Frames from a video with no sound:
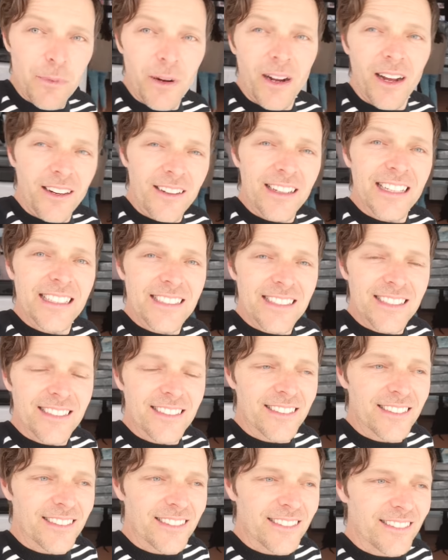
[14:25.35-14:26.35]
progress.
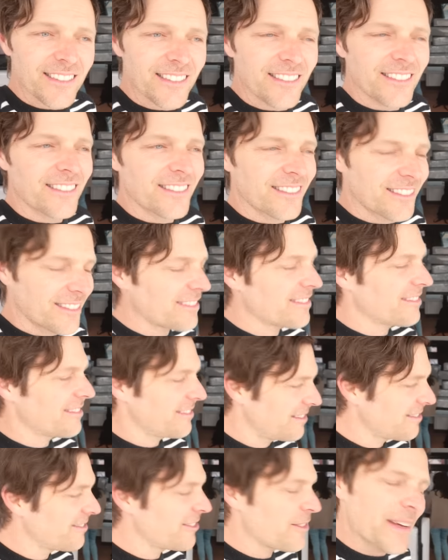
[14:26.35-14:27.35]

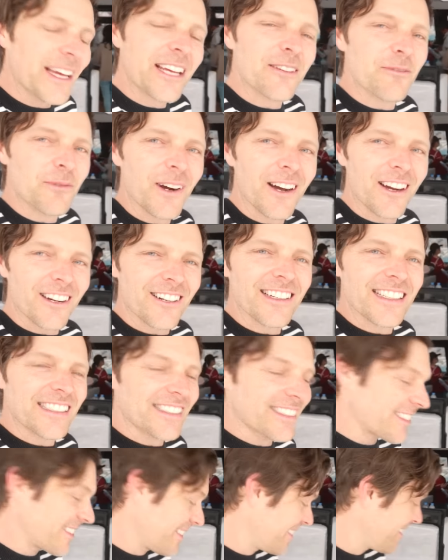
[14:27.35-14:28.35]
We're making
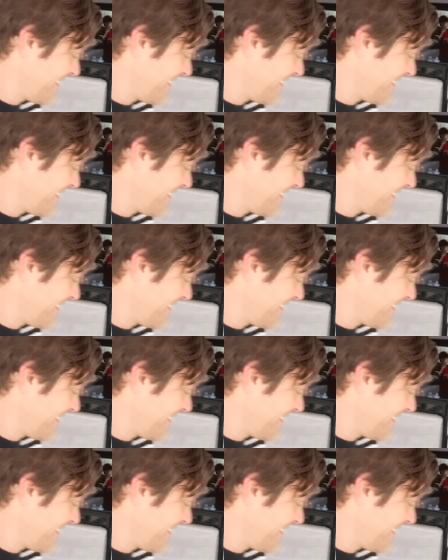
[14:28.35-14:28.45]
progress